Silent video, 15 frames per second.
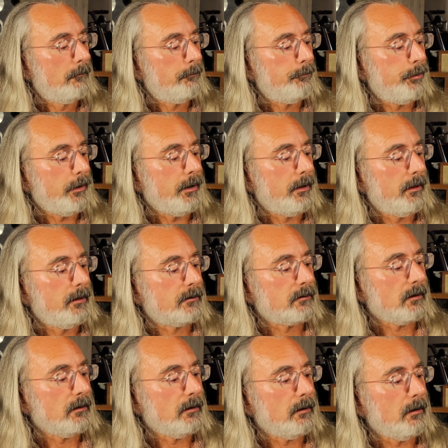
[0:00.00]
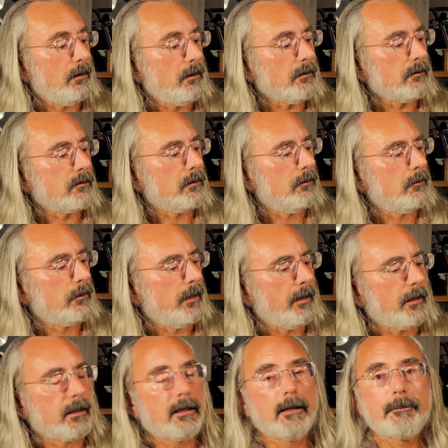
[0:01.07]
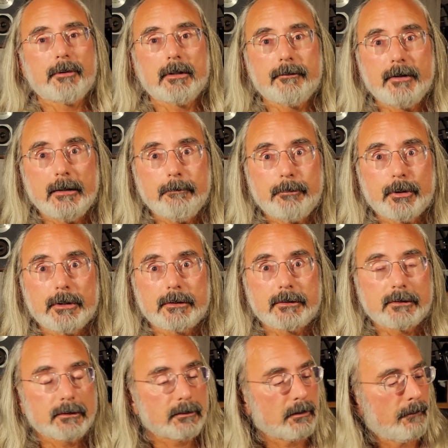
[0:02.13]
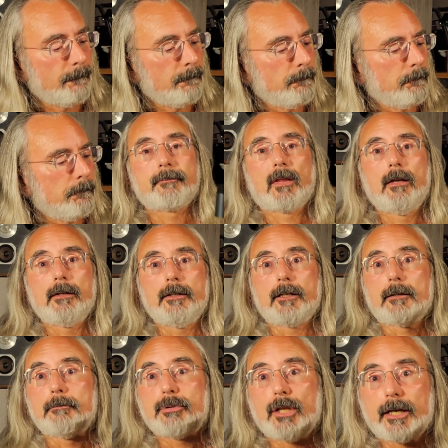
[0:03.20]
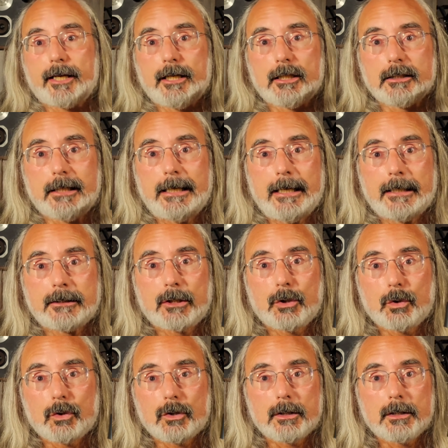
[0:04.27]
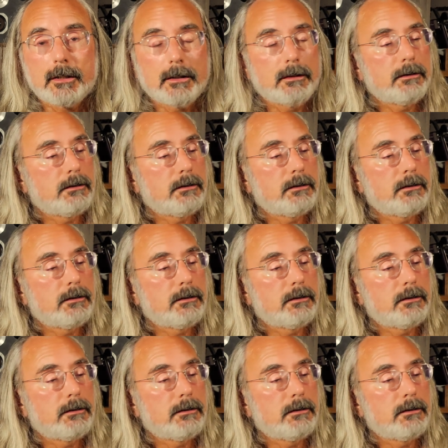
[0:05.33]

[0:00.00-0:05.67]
But it's also got a couple of inputs. You can plug in a LAN cord.